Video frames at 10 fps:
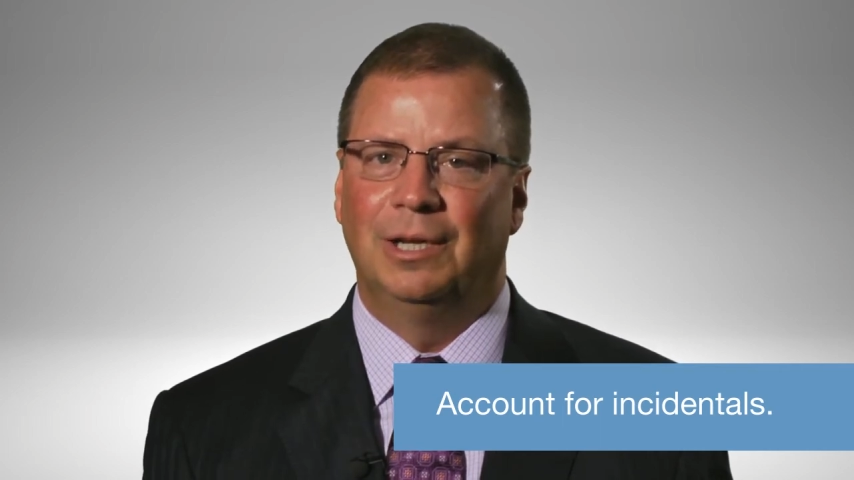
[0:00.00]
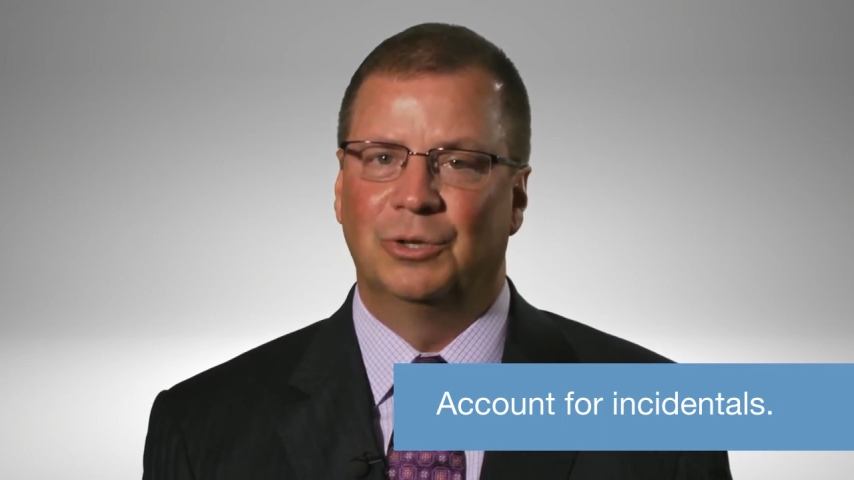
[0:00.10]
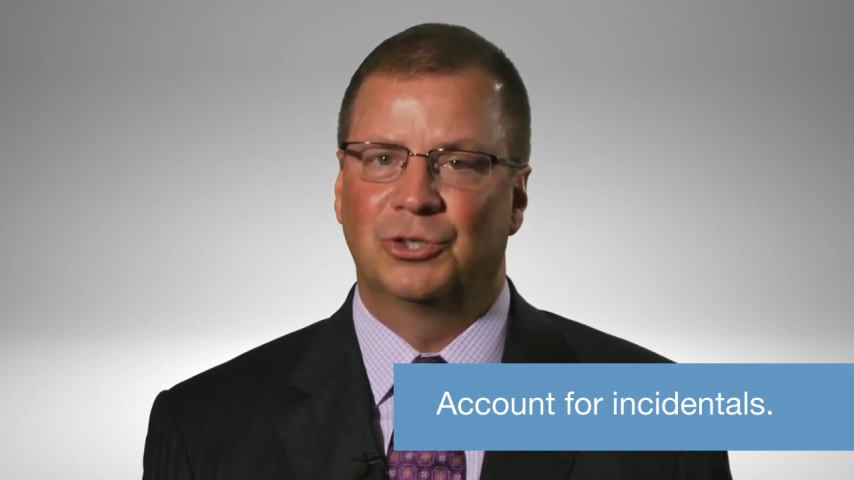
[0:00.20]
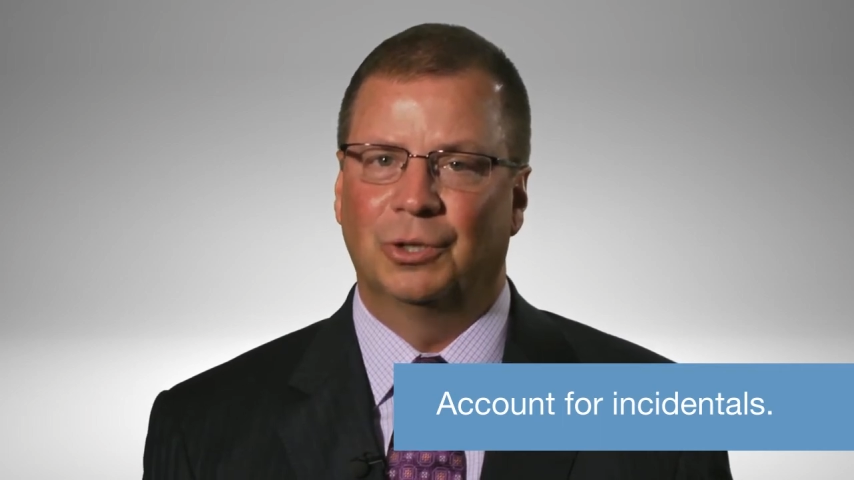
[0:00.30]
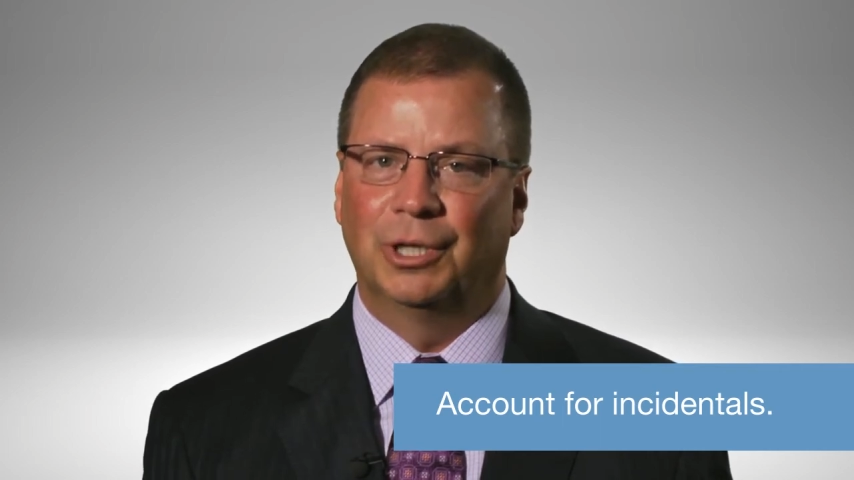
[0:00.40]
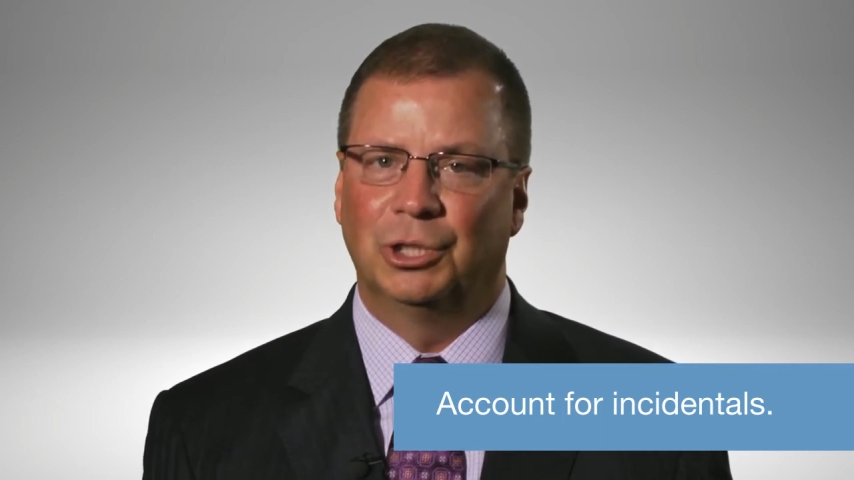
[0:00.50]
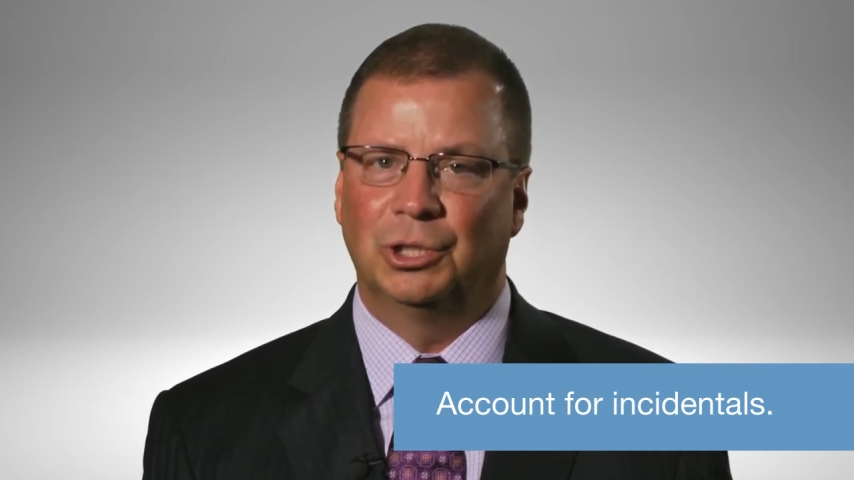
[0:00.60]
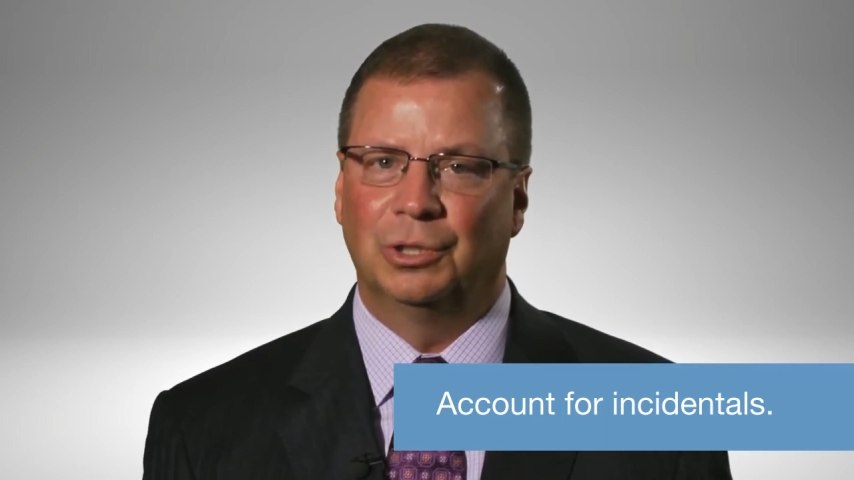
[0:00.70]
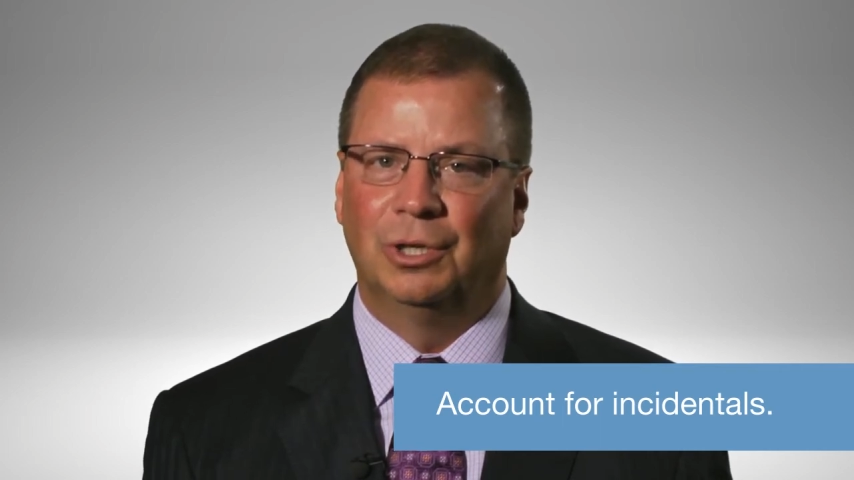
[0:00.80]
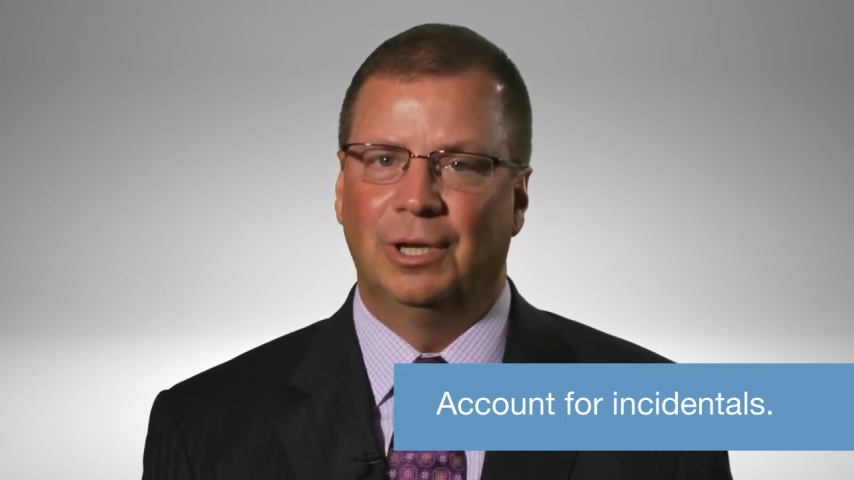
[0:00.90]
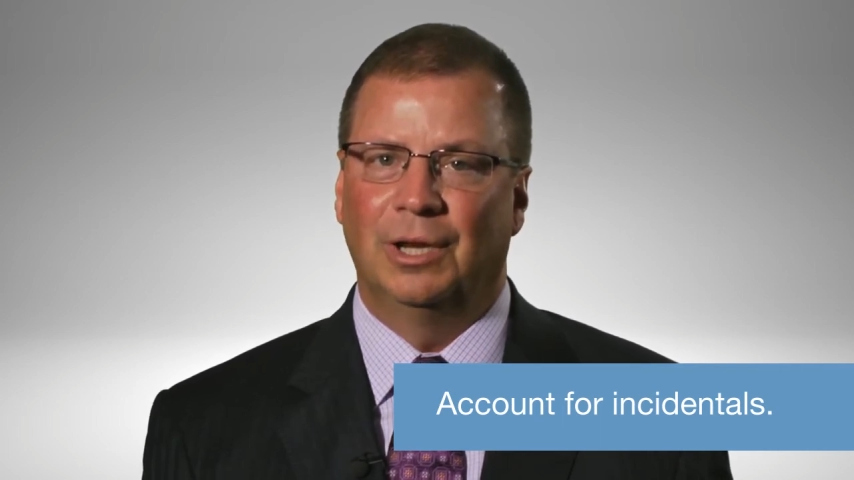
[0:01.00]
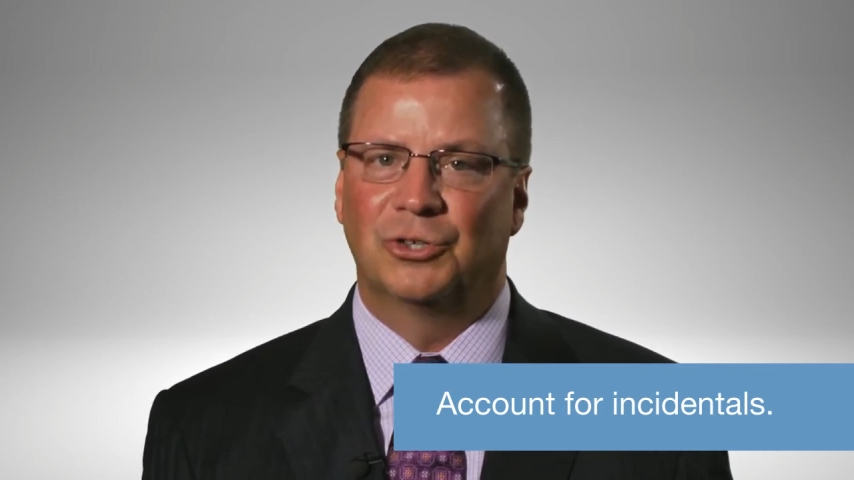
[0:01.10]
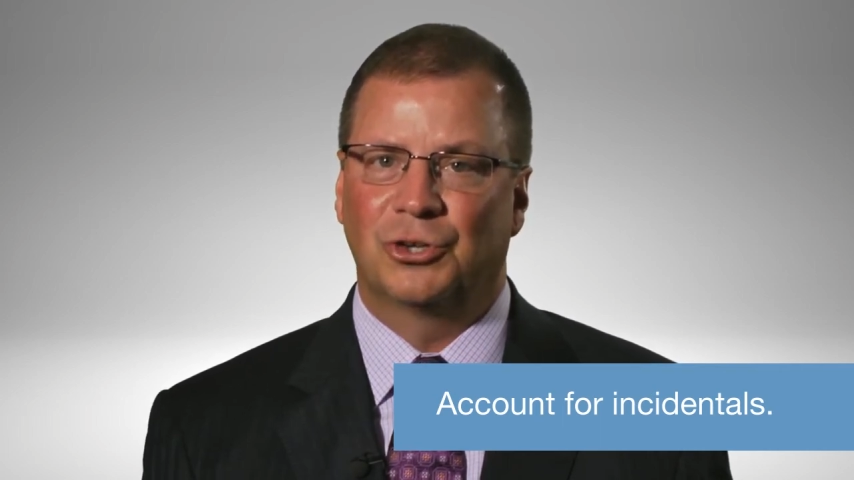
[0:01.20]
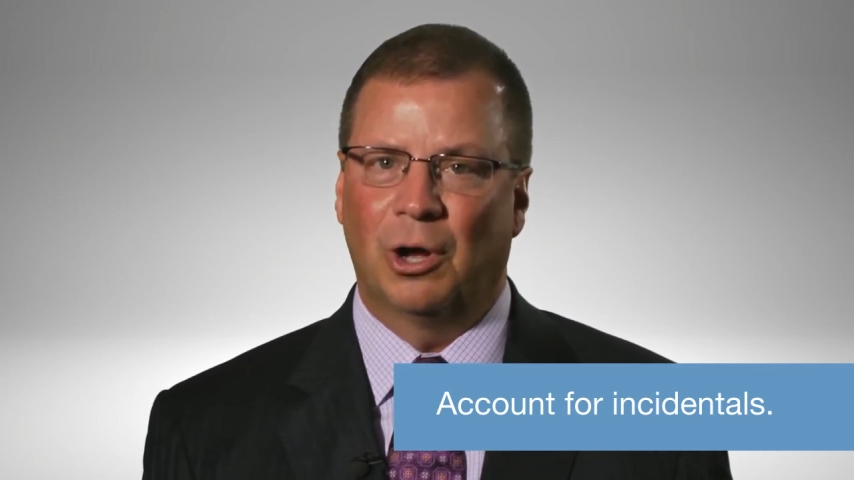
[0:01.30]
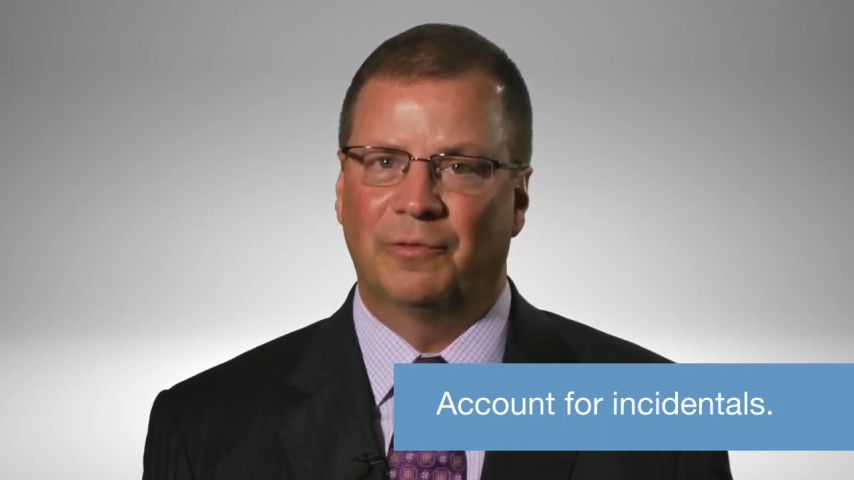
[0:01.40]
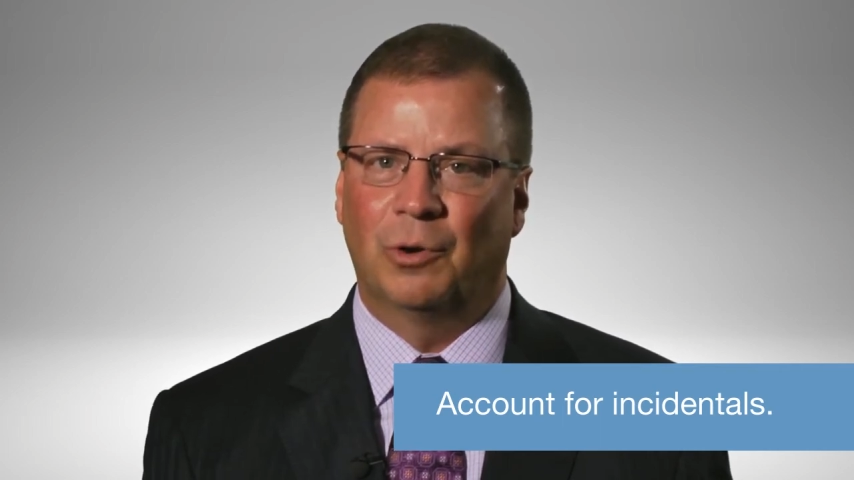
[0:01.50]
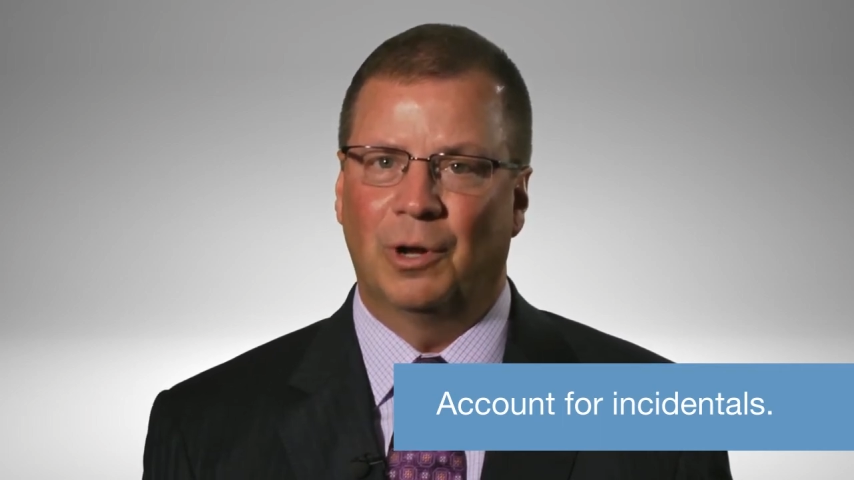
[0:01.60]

installation, and soft